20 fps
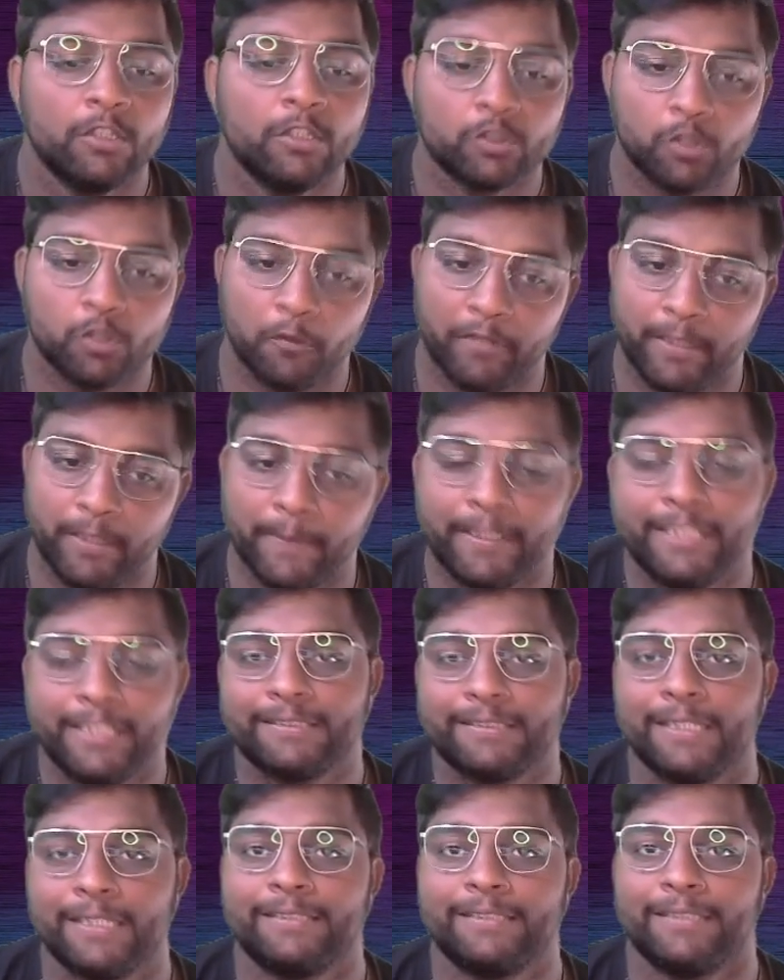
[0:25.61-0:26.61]
So we'll be
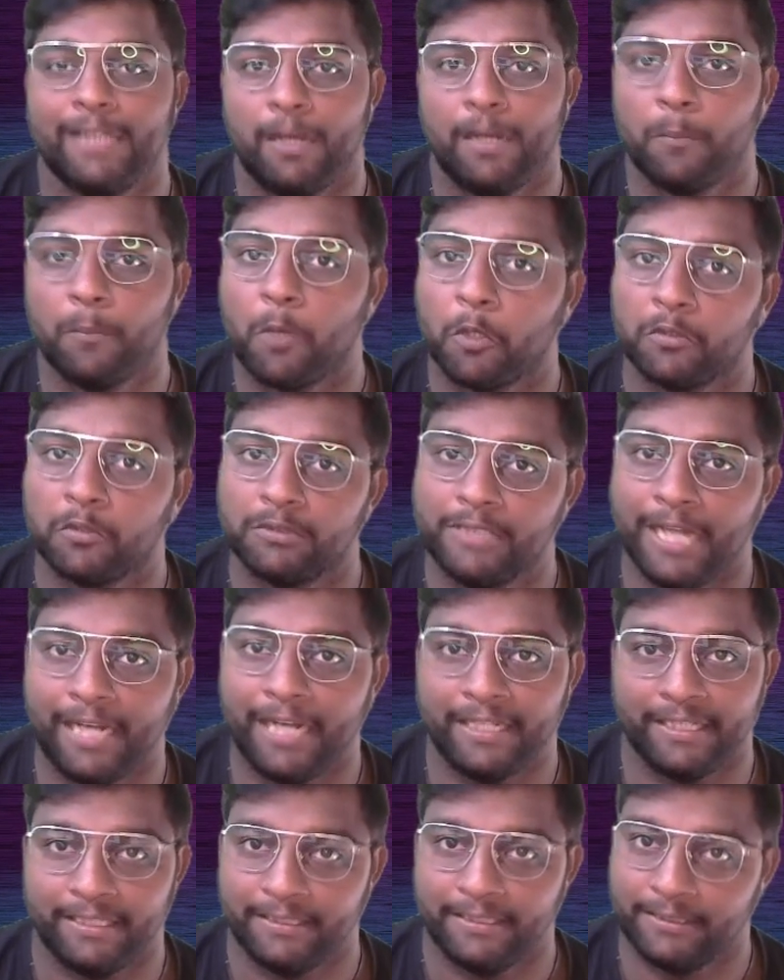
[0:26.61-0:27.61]
discussing about
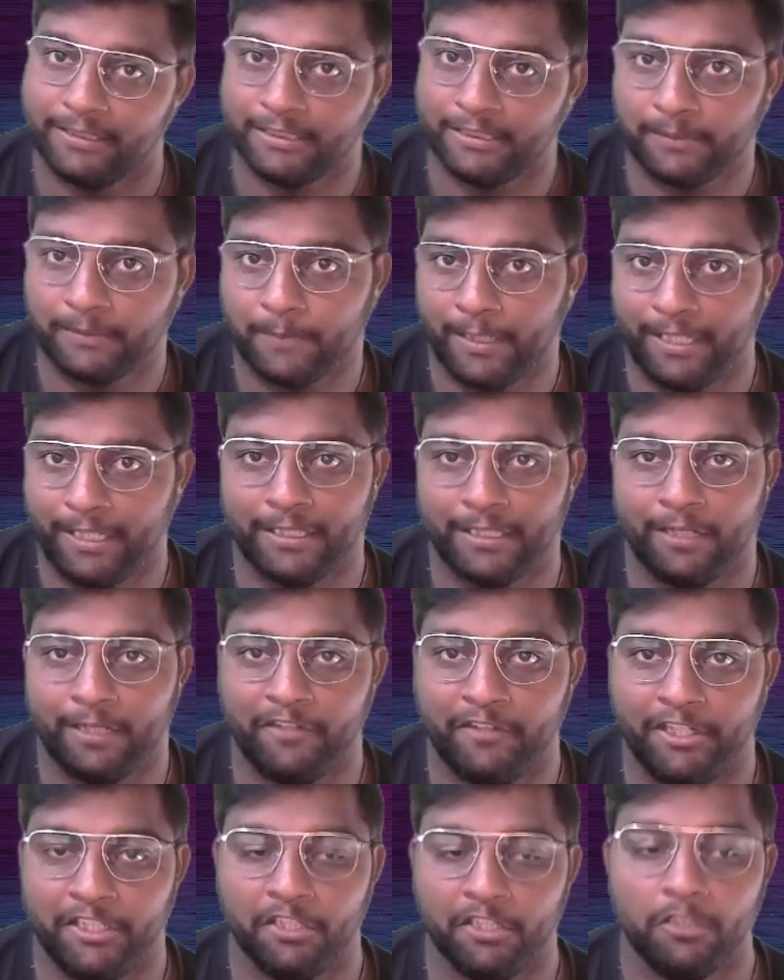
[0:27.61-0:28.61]
that in this particular
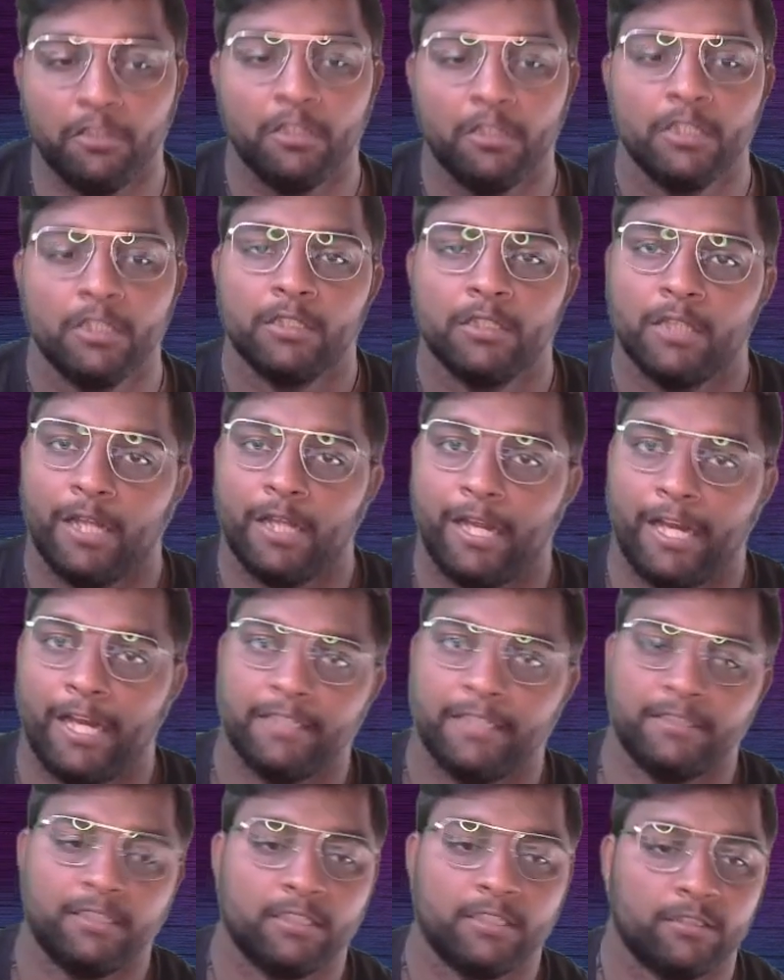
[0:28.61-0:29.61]
video.
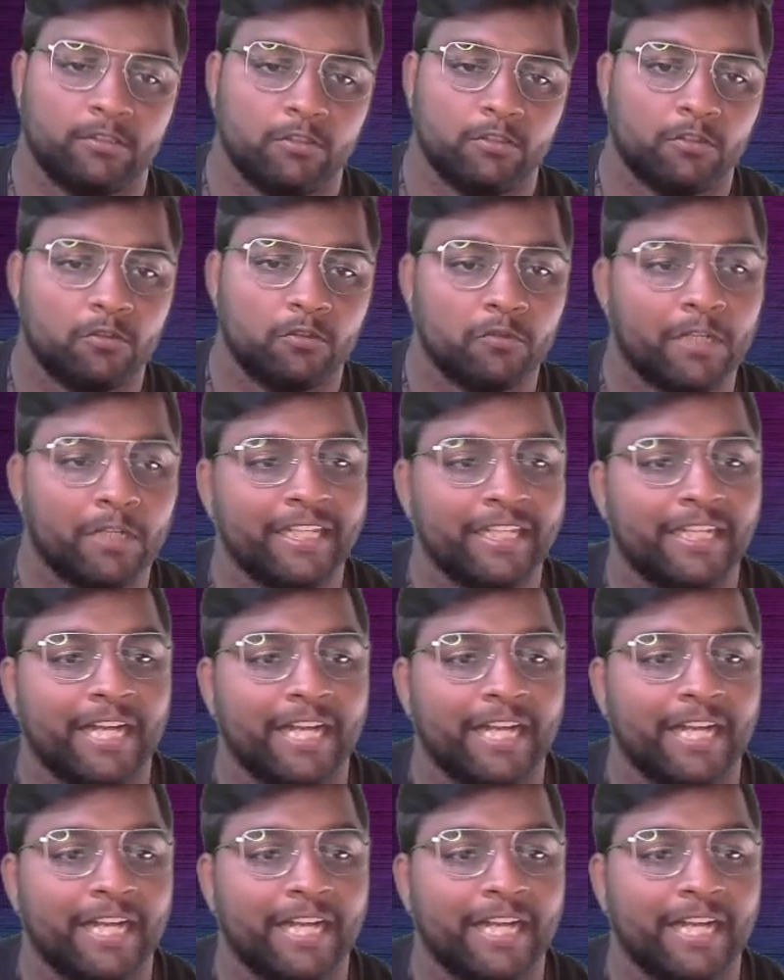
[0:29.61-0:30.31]
And don't worry